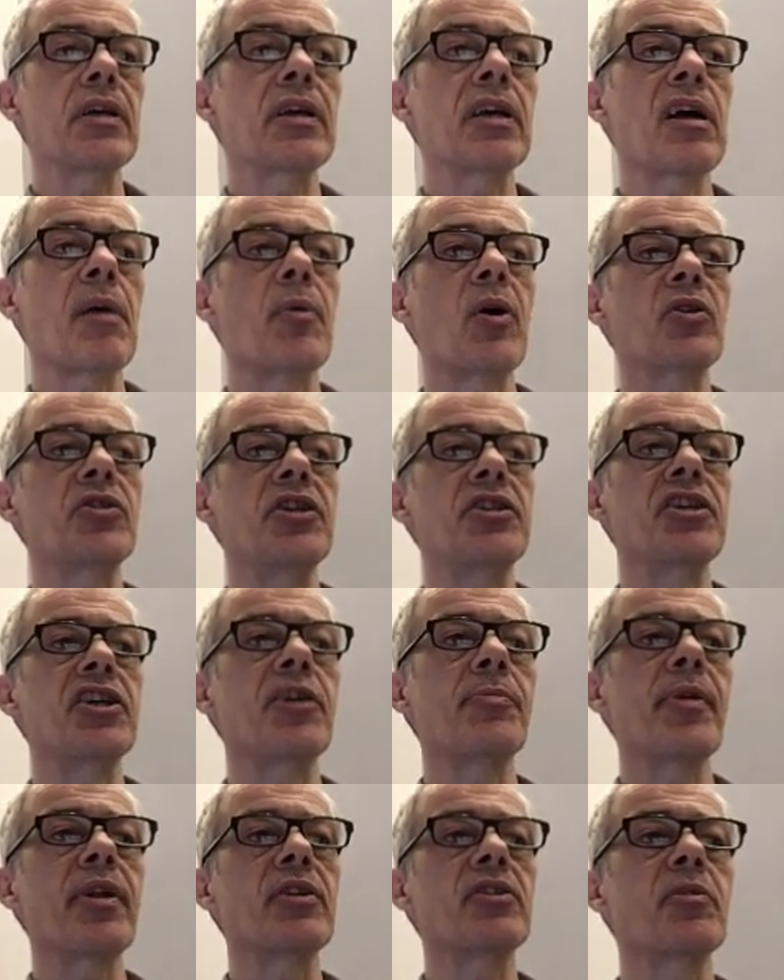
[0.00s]
carboxy
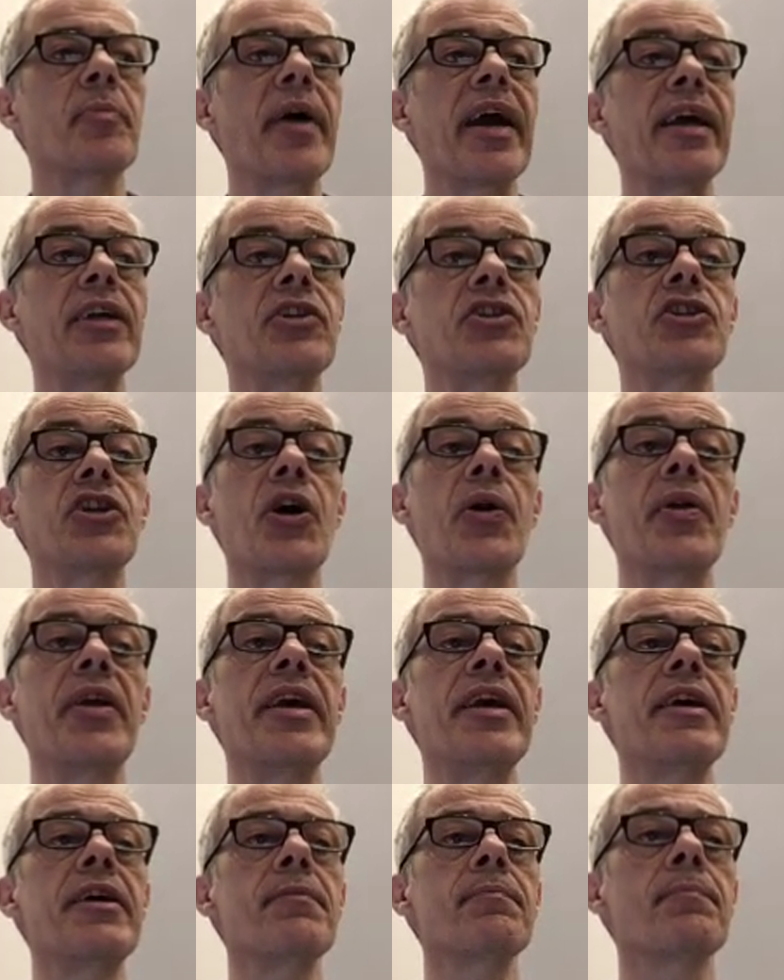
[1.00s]
terminal domain shown
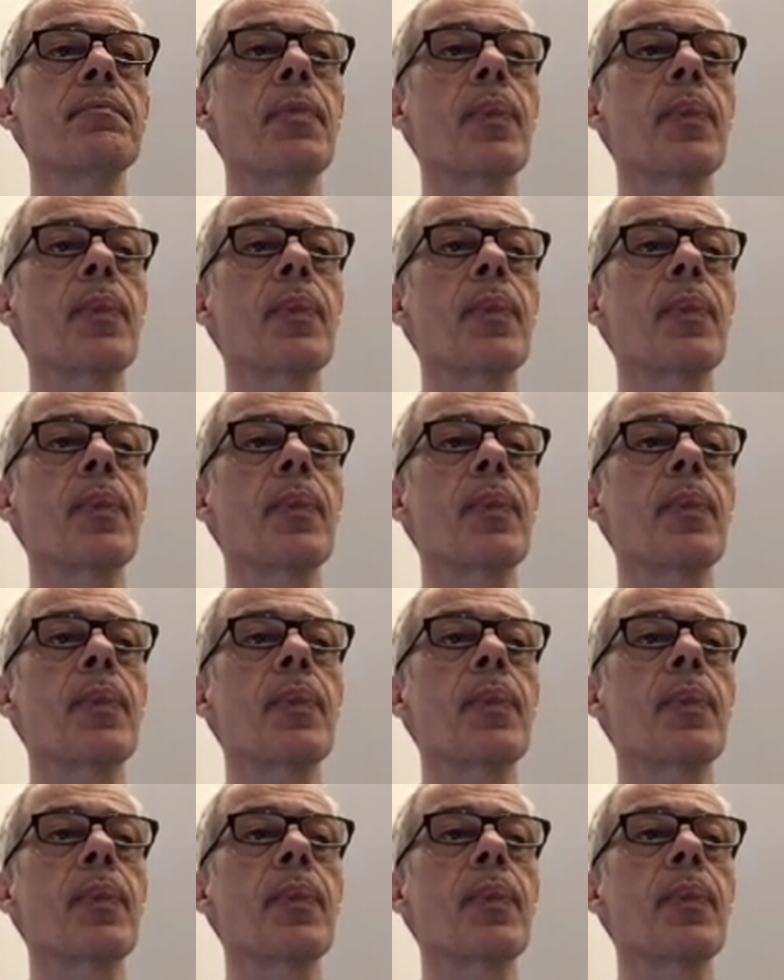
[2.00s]
here.